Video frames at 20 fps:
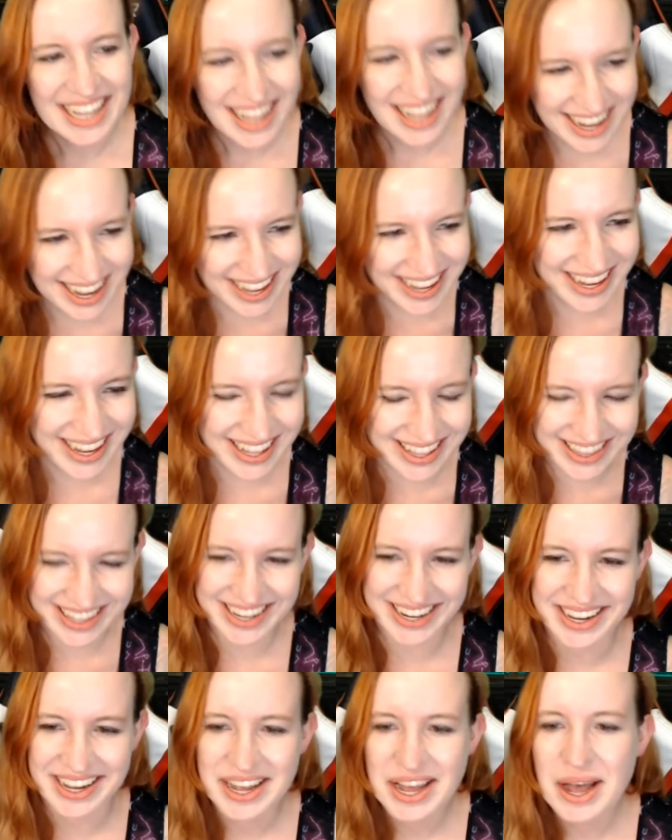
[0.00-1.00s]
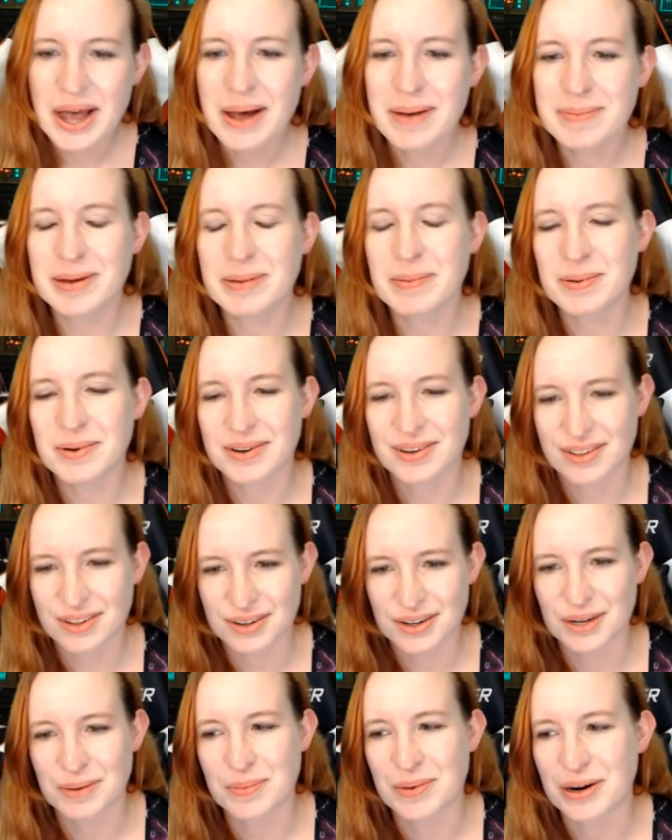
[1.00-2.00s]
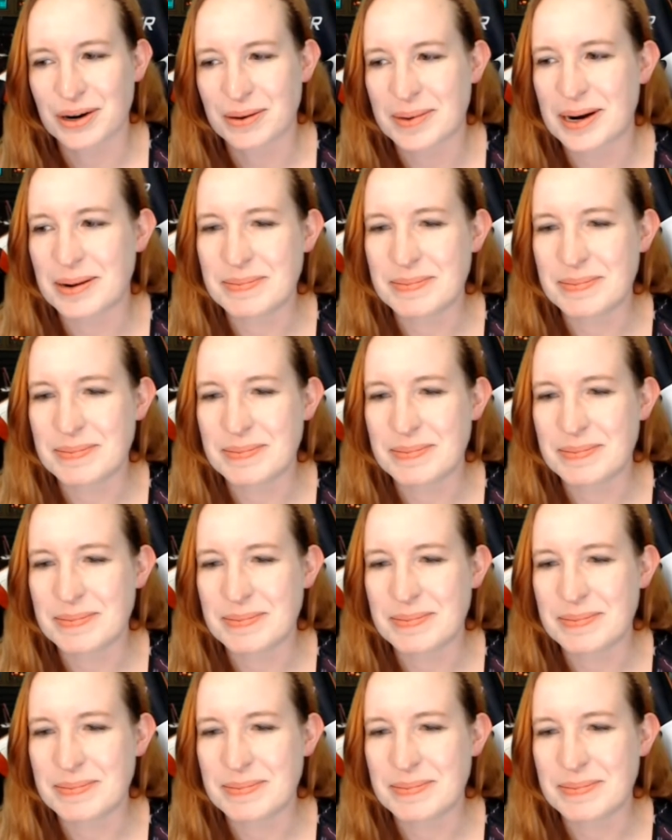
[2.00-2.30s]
I think people are learning more about me